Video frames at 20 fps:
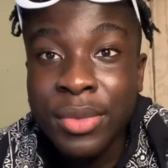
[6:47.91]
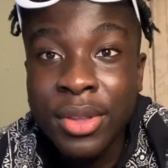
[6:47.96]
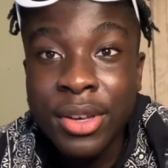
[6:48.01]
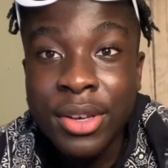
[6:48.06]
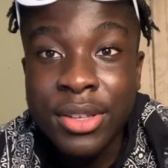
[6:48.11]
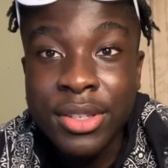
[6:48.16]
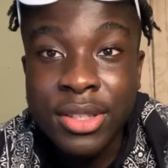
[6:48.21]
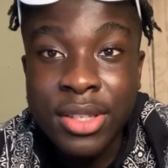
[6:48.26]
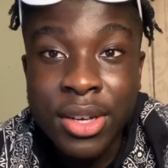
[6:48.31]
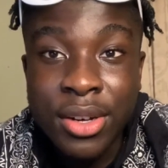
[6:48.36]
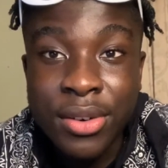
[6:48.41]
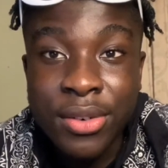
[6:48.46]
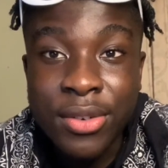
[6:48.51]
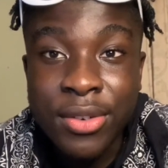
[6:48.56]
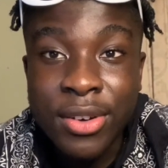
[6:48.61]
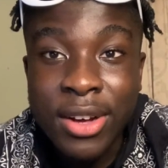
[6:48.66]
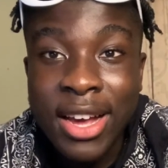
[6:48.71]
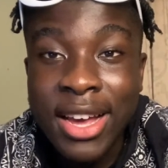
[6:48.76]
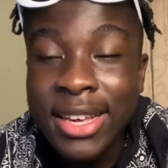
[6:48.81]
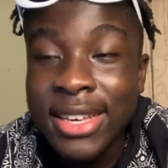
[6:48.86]
Cause
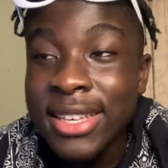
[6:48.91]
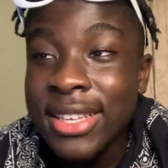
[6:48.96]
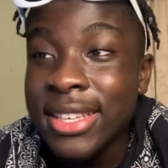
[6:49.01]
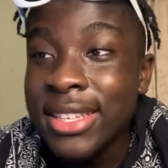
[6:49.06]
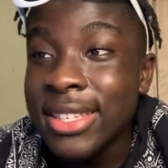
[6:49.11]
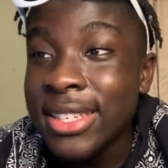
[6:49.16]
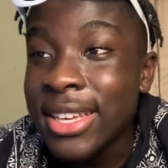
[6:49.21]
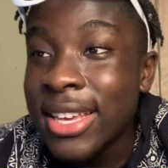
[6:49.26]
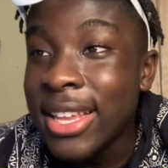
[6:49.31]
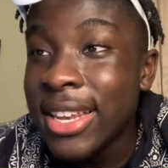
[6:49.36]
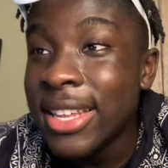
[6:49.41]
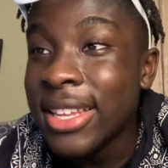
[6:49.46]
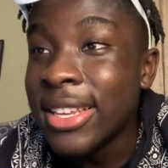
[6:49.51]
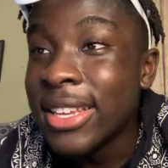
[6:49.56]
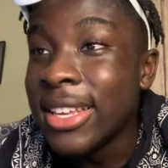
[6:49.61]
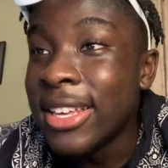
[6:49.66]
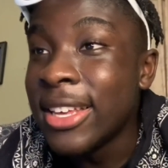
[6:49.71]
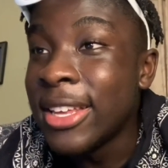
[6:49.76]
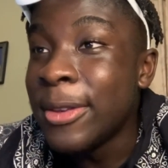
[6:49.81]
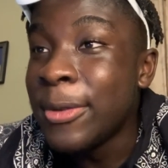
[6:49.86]
yo, Hikey is killing
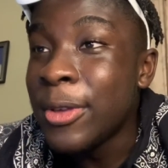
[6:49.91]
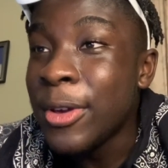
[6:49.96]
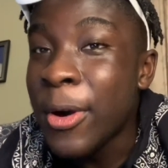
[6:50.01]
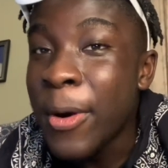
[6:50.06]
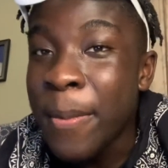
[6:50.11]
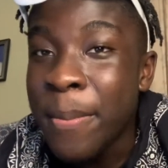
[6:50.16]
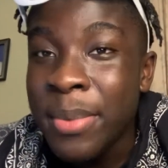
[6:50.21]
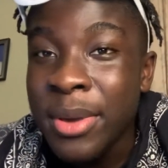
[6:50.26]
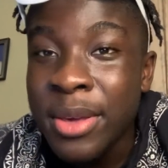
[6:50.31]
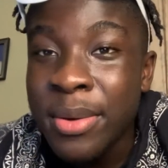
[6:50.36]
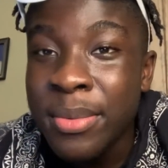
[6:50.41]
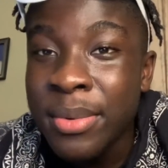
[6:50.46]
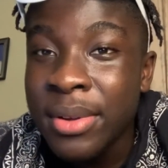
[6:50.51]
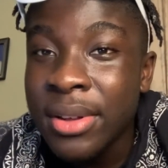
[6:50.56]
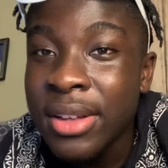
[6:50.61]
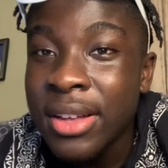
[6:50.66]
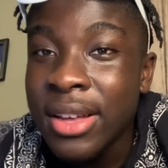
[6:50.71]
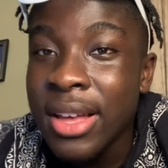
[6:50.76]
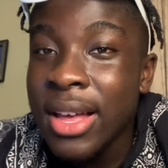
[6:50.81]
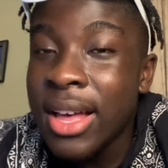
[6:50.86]
it. And yo, Bieber,
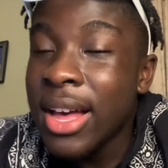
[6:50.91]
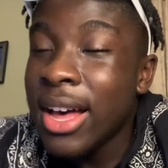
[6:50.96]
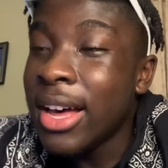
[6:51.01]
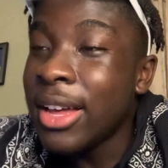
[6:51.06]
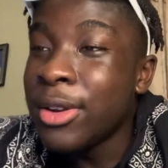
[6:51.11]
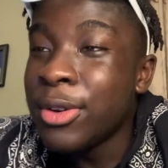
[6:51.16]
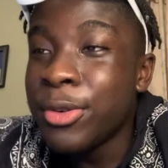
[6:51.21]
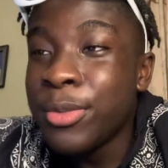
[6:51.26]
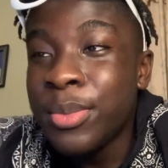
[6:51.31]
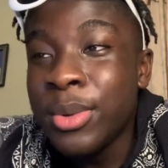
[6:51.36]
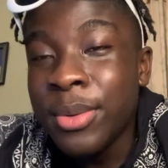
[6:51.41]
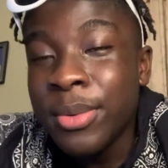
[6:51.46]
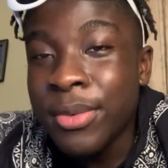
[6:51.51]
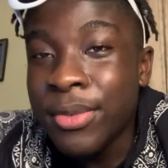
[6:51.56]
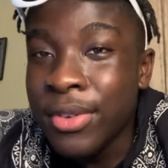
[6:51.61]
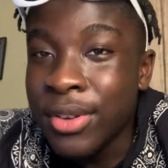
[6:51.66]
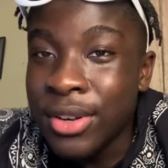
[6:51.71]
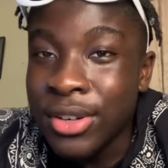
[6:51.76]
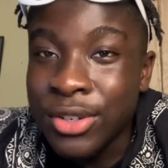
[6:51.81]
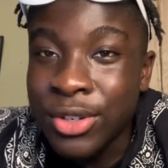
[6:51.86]
I know Bieber
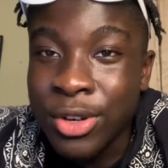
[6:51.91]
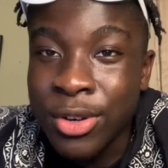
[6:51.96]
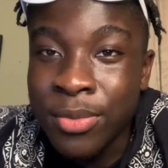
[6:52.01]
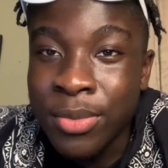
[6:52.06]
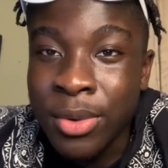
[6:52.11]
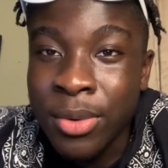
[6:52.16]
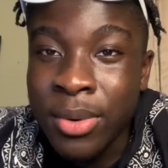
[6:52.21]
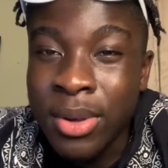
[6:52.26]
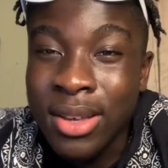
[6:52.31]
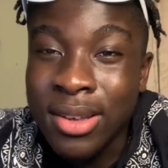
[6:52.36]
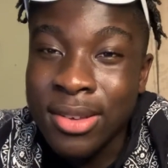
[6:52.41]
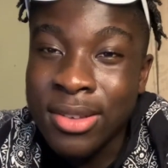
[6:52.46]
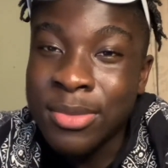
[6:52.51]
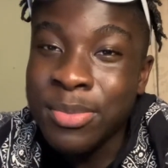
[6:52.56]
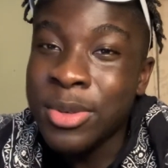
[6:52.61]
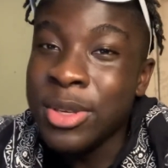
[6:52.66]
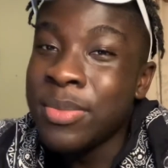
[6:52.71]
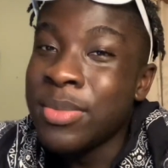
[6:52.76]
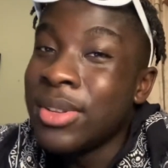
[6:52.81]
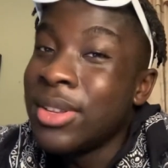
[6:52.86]
finna show him the way, cause
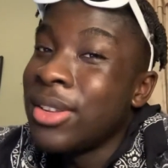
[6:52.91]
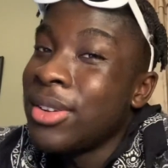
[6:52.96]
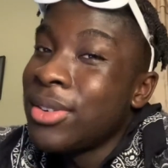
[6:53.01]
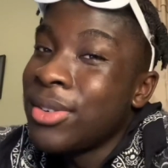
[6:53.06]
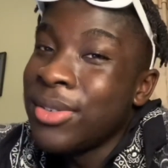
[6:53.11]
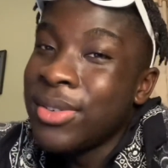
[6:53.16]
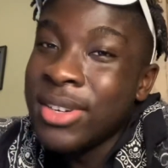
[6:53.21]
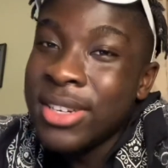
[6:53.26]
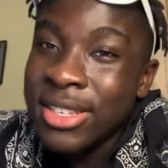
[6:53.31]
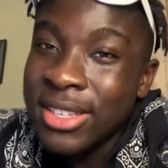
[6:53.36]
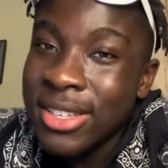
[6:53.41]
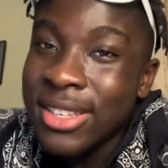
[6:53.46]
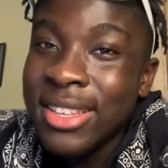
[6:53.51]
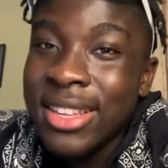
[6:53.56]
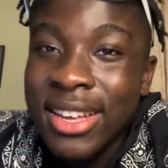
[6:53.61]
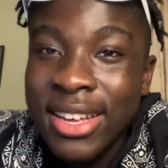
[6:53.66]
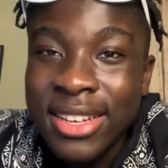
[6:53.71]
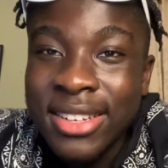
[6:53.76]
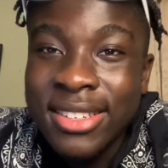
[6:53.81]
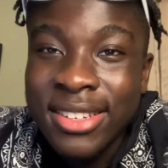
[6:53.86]
Bieber done already,
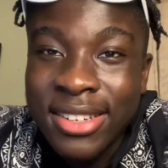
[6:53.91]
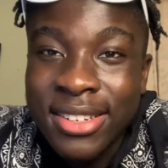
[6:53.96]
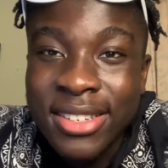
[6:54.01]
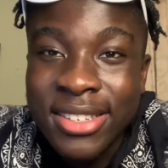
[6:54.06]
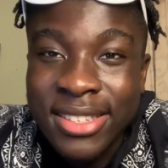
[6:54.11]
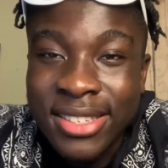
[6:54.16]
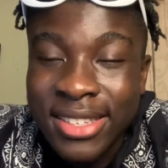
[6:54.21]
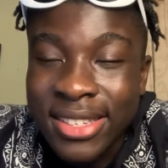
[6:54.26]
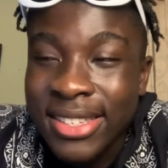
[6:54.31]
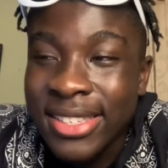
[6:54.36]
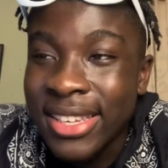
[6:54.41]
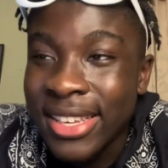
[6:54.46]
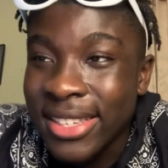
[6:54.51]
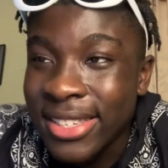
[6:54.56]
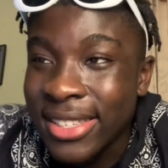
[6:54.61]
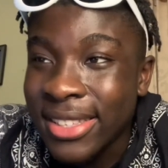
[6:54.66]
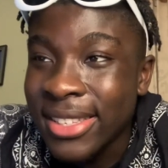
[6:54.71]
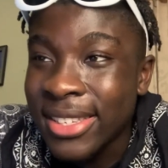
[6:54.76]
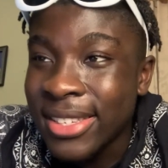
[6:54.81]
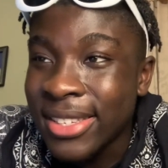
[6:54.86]
like, done this
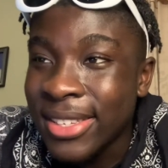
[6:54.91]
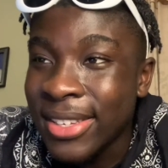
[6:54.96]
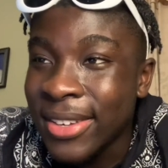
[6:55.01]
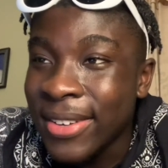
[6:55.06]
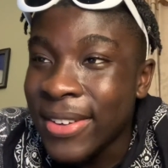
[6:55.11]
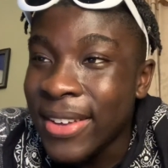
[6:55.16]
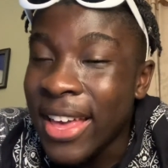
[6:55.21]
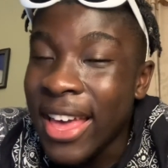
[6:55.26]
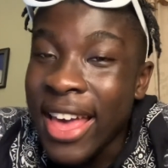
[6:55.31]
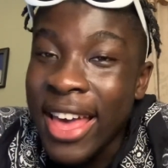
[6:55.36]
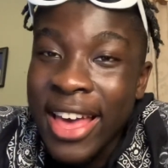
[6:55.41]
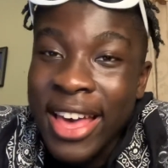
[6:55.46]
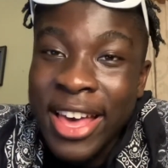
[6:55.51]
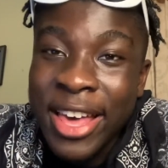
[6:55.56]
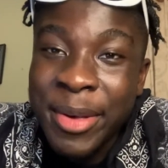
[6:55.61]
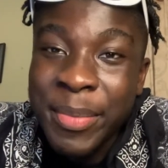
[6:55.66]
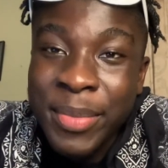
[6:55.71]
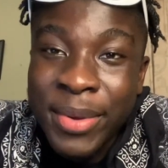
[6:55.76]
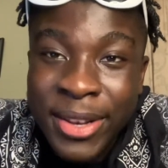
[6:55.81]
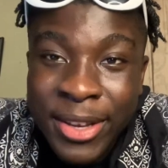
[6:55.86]
success in this. Uh,
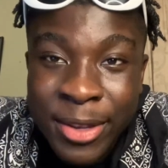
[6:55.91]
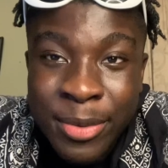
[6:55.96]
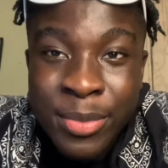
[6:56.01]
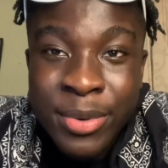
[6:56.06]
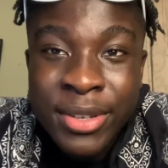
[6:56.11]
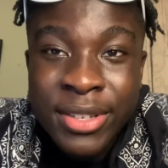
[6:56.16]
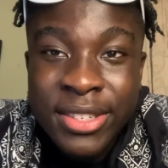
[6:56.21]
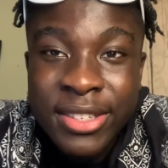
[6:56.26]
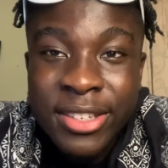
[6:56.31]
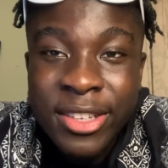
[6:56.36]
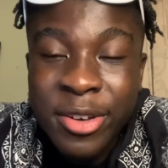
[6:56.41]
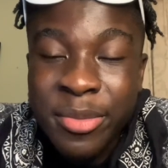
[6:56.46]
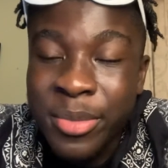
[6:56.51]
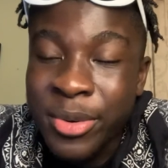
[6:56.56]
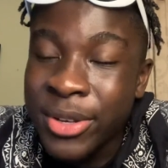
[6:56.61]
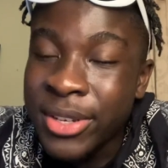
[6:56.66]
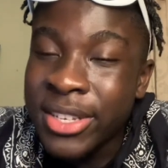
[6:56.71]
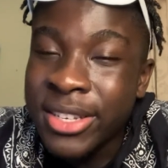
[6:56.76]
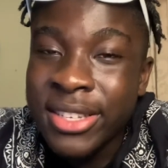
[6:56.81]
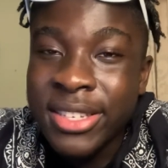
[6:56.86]
hey, Believers, your
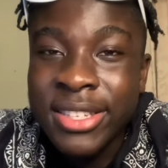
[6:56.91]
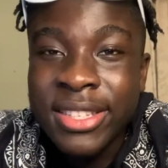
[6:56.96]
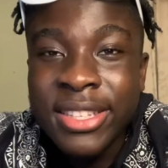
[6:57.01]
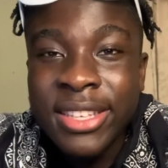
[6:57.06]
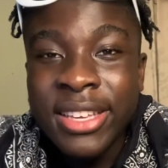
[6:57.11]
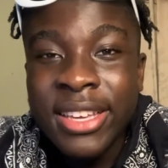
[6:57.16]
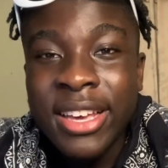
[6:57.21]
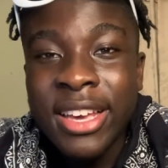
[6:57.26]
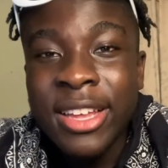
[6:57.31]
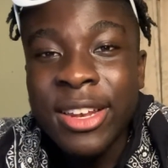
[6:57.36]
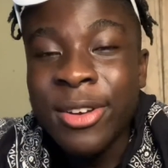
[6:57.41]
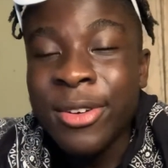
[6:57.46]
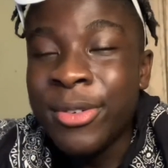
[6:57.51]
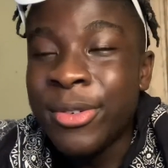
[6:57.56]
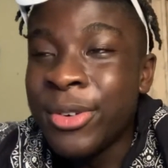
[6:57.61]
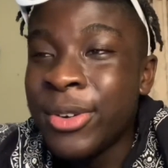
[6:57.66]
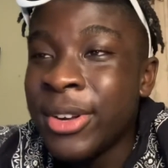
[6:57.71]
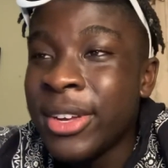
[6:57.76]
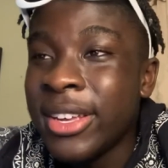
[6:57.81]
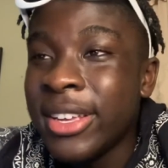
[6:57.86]
boy did this thing, and
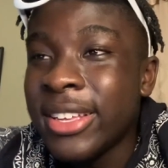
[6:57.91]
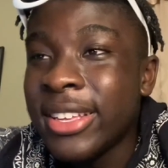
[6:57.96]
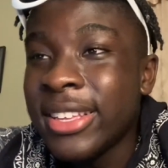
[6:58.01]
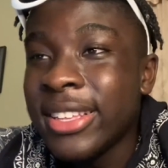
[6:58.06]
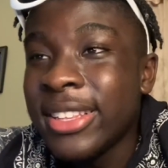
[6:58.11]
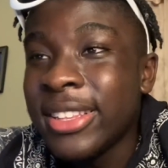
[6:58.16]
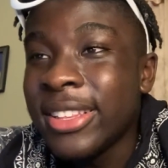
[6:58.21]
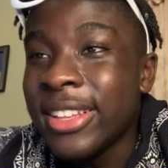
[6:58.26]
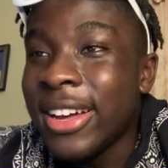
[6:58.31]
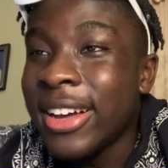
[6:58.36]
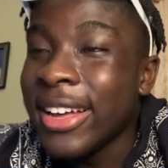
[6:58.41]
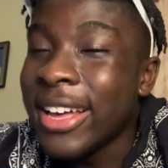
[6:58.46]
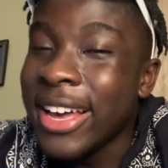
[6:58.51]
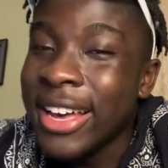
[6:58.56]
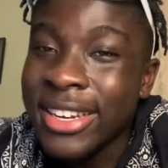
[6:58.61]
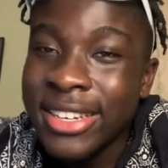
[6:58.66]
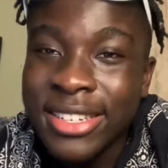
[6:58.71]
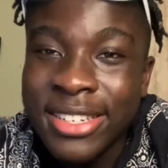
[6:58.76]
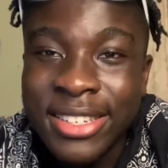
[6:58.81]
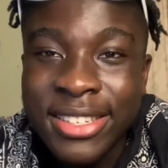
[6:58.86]
LAROI, our
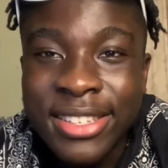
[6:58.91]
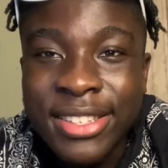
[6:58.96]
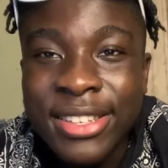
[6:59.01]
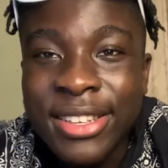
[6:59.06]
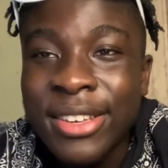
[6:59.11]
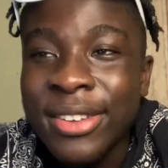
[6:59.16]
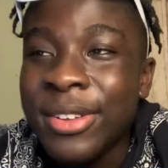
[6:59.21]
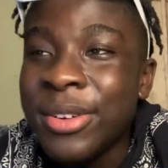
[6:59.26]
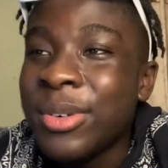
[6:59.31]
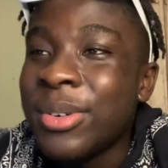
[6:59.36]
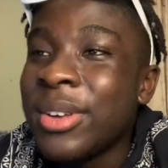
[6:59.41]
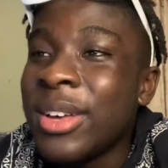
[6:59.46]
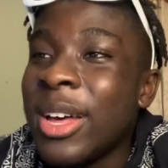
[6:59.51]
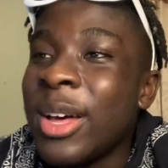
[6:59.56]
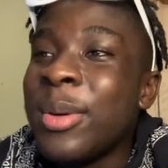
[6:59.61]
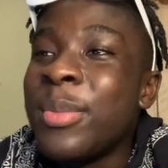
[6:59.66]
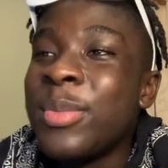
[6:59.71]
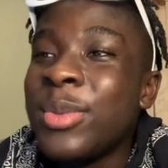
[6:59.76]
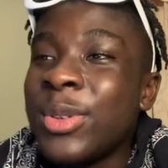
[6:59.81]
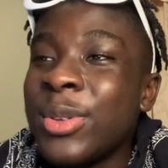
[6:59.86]
guy did this thing, no
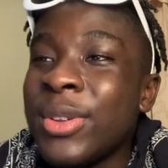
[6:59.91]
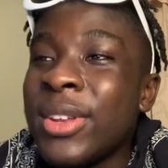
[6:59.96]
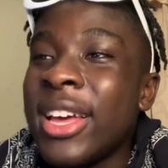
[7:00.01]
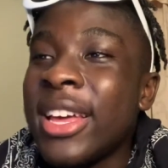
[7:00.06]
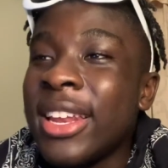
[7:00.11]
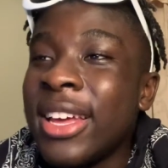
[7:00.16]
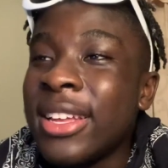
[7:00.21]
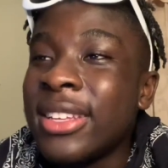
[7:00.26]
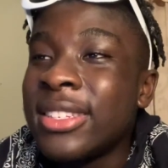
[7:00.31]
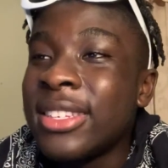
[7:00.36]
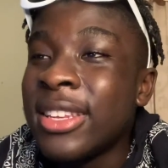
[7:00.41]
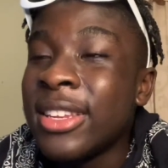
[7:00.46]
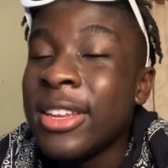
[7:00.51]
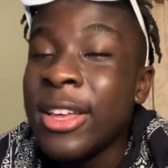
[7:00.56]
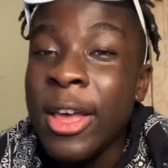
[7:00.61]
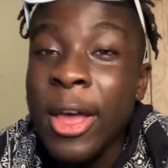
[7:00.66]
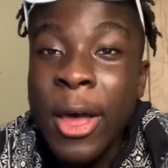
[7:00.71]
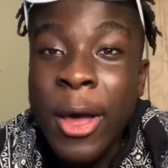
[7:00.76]
cap. So nine out of ten.